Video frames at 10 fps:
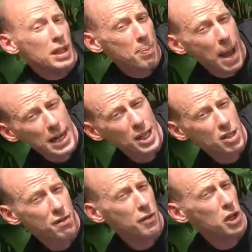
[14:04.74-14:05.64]
Get balance
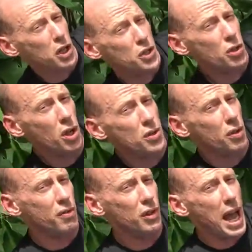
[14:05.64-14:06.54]
first or else
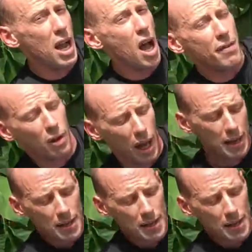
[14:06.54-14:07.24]
it'll fly off. Okay,